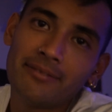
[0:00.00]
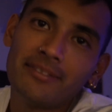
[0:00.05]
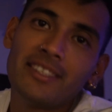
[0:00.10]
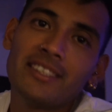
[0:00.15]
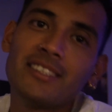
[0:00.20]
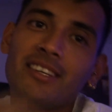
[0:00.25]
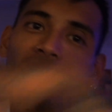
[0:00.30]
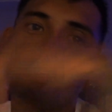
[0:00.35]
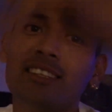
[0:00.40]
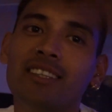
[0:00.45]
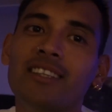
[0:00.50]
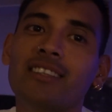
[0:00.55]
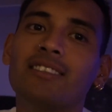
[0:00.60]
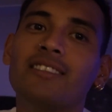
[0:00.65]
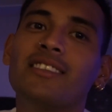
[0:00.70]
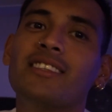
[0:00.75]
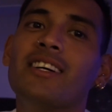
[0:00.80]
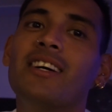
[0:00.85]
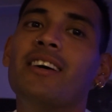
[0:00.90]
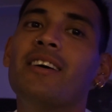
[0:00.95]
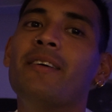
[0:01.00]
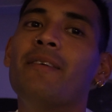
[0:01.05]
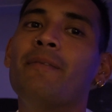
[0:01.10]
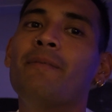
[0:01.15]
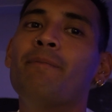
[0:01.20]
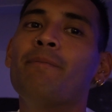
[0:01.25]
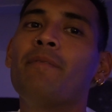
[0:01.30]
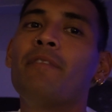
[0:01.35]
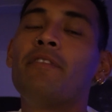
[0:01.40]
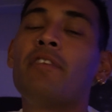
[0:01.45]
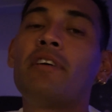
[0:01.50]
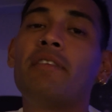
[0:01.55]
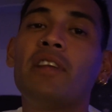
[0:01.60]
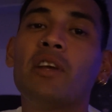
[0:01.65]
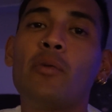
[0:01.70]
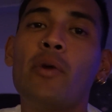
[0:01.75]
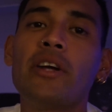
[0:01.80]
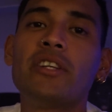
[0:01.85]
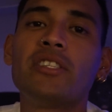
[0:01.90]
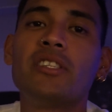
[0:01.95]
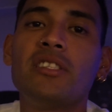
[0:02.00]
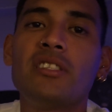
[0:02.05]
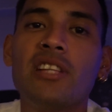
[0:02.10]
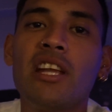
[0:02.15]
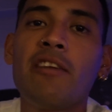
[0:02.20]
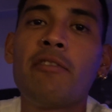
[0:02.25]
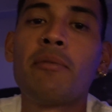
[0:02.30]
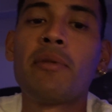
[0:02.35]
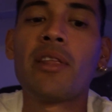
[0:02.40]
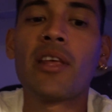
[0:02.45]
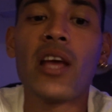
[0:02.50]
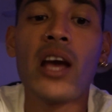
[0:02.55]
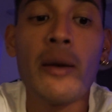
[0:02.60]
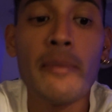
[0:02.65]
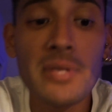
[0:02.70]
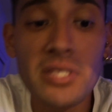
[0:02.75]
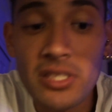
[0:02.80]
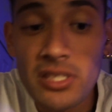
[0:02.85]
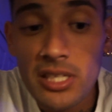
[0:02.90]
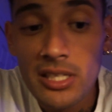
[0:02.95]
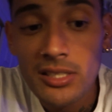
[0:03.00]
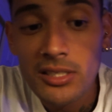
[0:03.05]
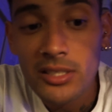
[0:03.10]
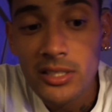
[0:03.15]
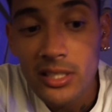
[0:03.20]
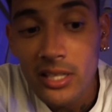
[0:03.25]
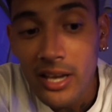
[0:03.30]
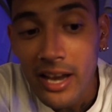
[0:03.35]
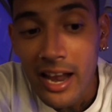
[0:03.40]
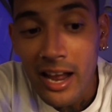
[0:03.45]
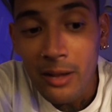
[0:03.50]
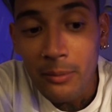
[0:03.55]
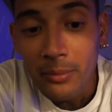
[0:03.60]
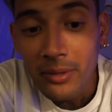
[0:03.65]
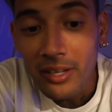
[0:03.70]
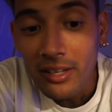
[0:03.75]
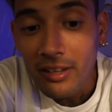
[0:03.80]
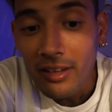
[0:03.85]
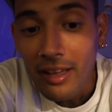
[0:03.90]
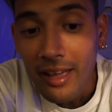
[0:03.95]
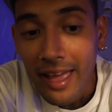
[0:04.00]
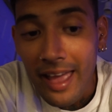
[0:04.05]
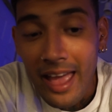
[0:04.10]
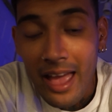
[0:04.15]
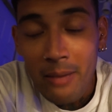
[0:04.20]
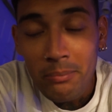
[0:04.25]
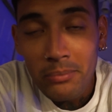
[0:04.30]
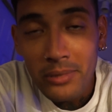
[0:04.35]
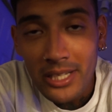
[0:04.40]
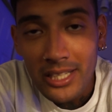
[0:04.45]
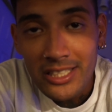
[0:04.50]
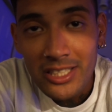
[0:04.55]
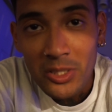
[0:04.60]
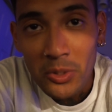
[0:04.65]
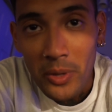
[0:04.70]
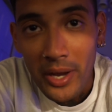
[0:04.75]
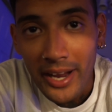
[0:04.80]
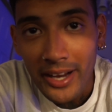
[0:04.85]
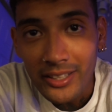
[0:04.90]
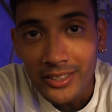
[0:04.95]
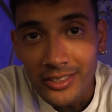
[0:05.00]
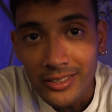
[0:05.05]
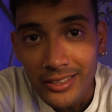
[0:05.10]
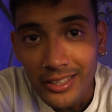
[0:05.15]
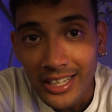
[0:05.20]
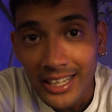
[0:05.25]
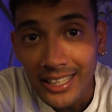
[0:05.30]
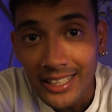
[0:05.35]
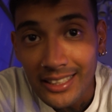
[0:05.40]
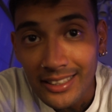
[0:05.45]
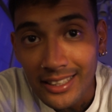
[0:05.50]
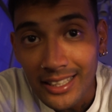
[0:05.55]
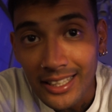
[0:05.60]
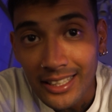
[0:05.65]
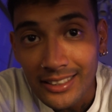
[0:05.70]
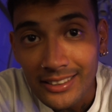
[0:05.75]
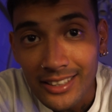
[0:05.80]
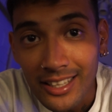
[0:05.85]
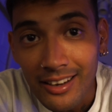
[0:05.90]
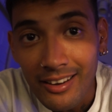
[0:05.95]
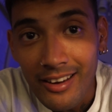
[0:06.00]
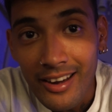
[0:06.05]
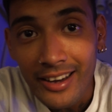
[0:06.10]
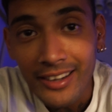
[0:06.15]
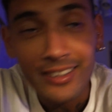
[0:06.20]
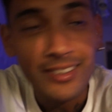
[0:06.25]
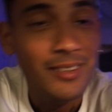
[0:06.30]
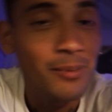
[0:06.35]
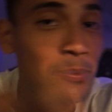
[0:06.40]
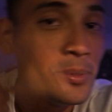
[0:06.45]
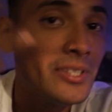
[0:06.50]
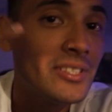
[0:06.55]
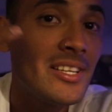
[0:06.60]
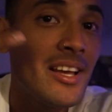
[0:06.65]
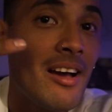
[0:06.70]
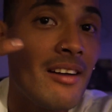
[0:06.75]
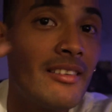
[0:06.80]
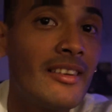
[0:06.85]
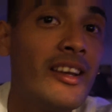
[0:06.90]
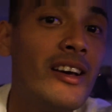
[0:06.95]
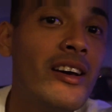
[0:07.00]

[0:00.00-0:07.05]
It's all good. If you have any questions, leave them in the comments section. I'll be happy to answer anything. Alright, peace out.